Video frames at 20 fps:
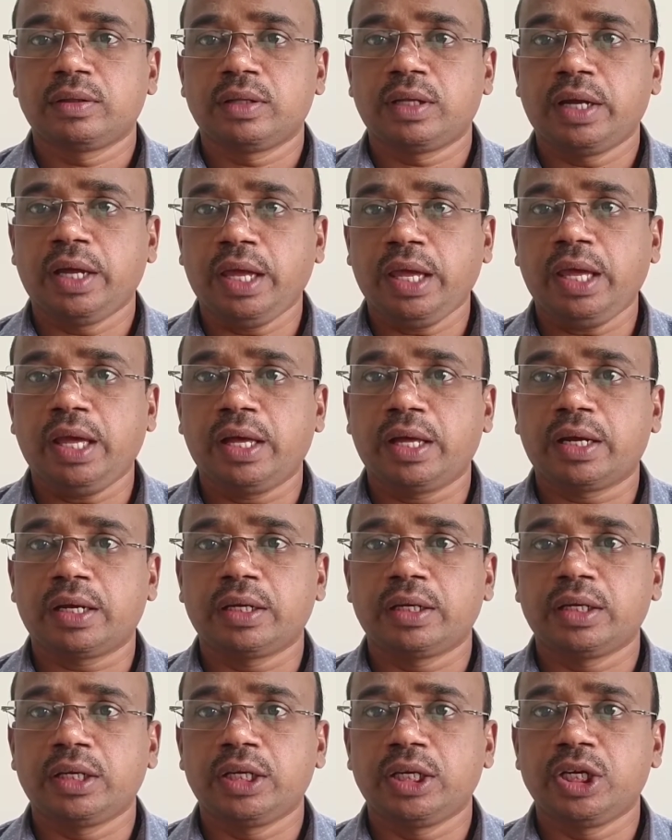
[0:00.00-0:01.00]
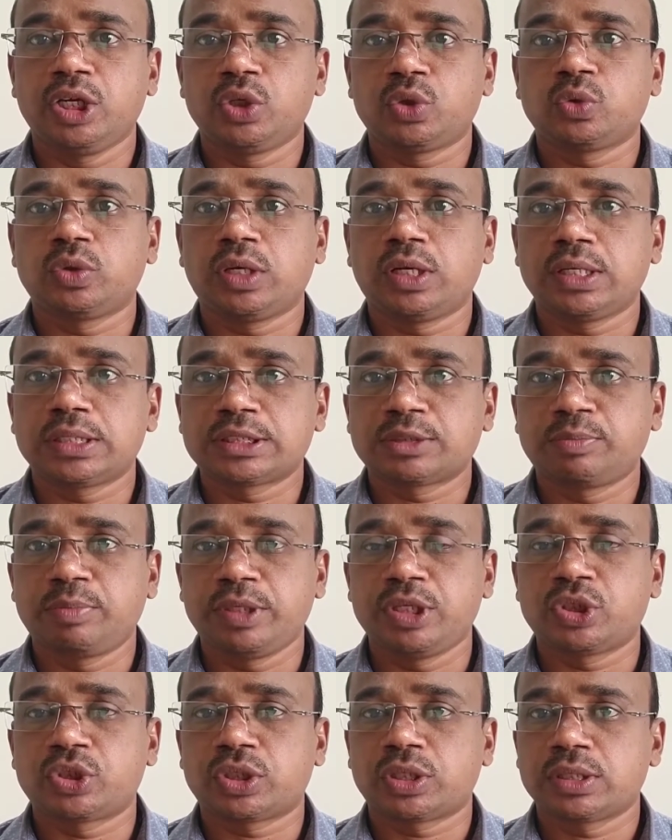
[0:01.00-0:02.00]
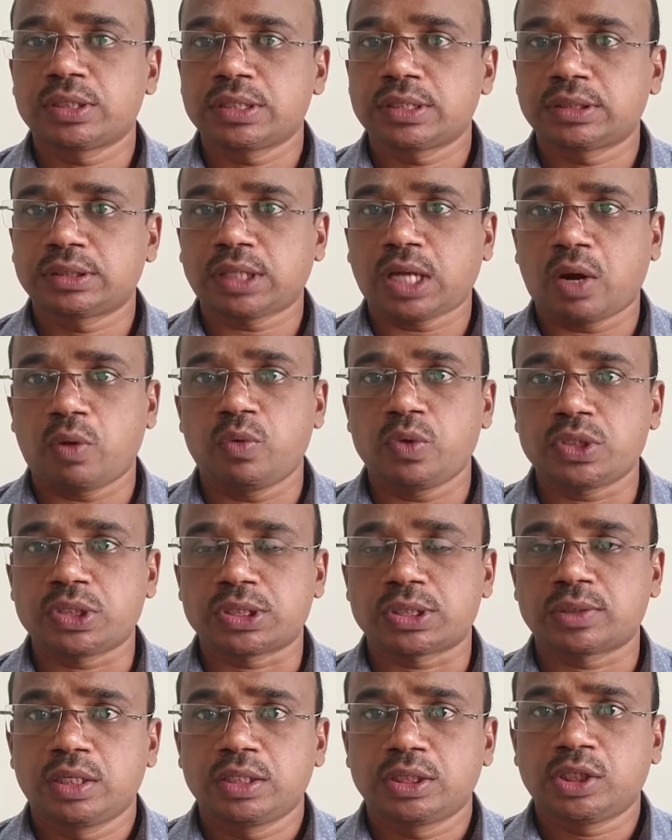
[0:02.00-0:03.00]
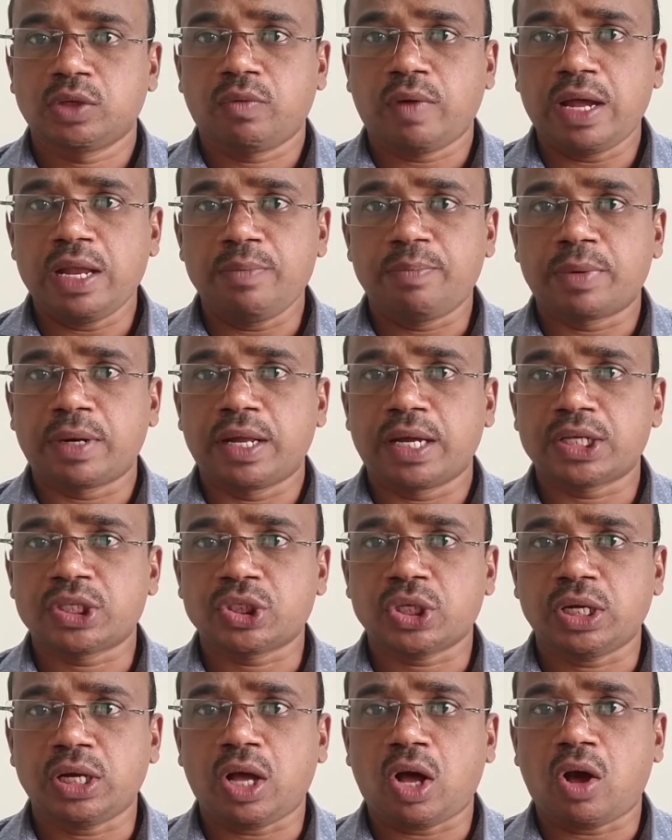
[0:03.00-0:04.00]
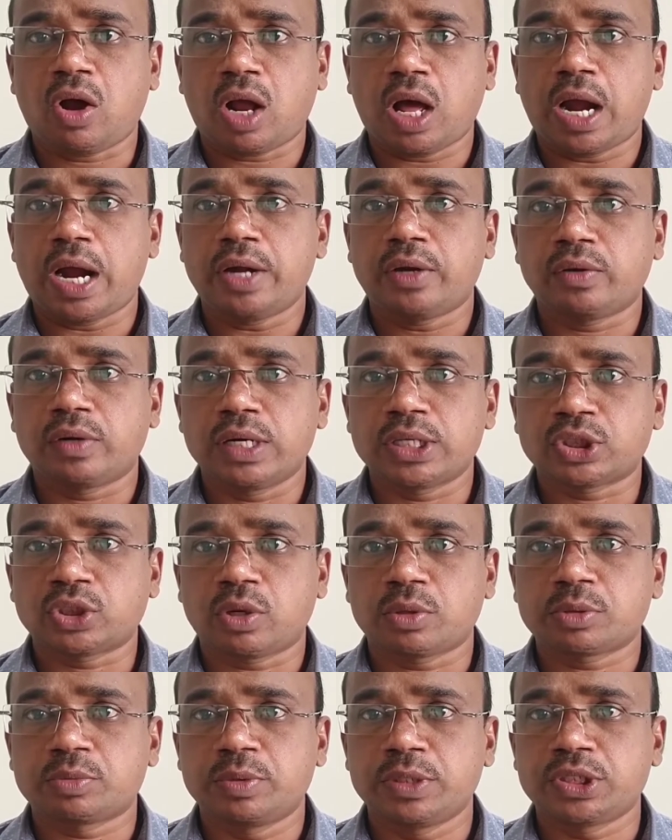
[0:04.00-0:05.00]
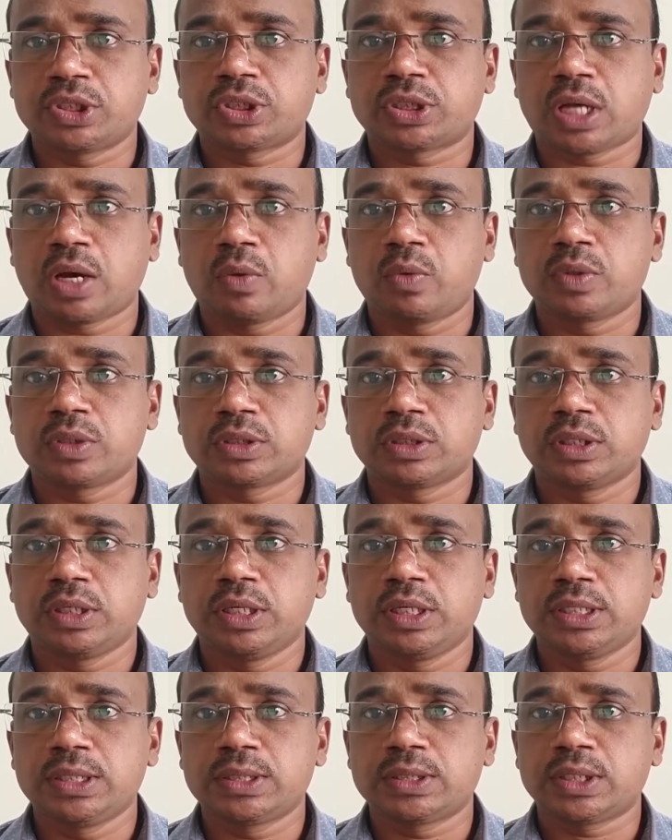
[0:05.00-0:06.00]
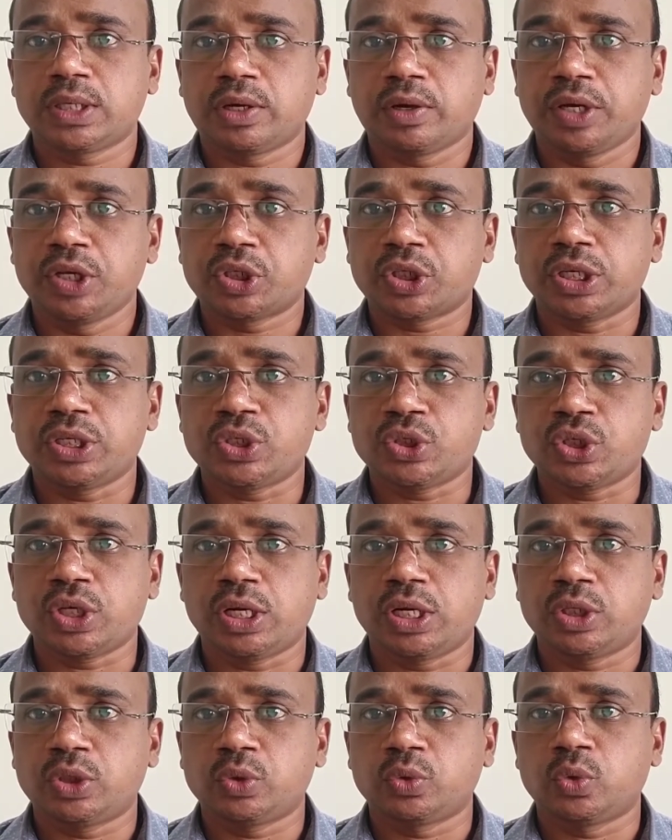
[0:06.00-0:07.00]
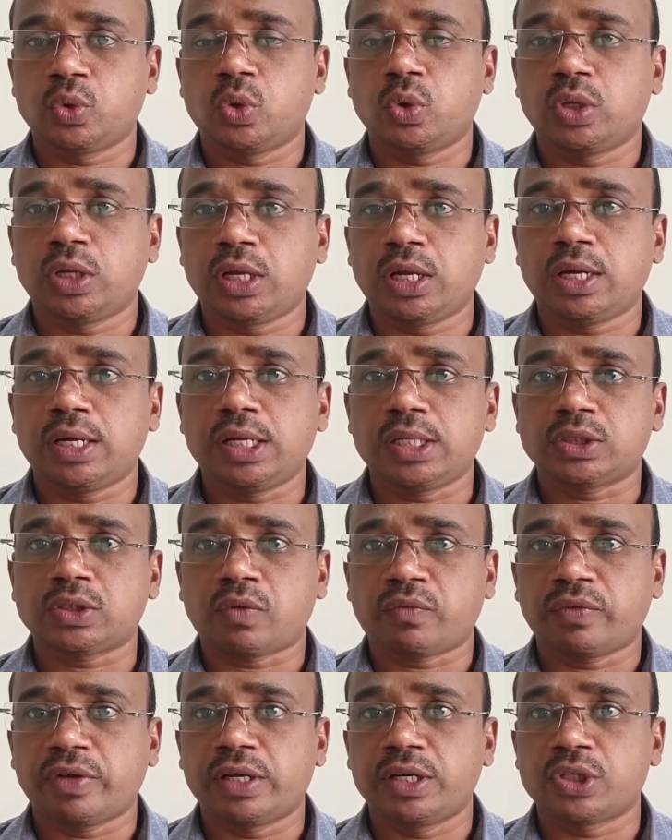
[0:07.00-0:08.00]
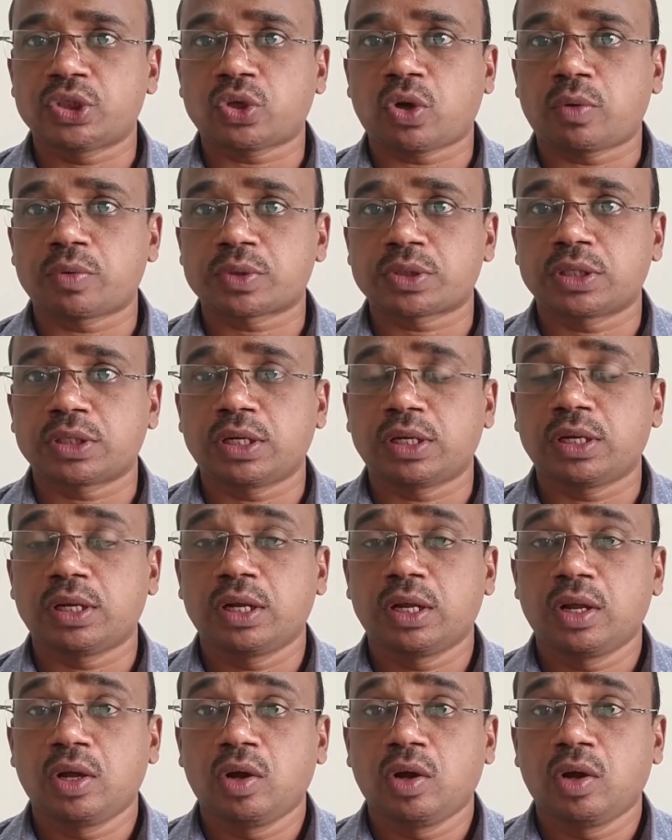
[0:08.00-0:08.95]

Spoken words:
the air into the speech sounds. So while production or articulation of speech sounds, it is essential to know the learners of English optional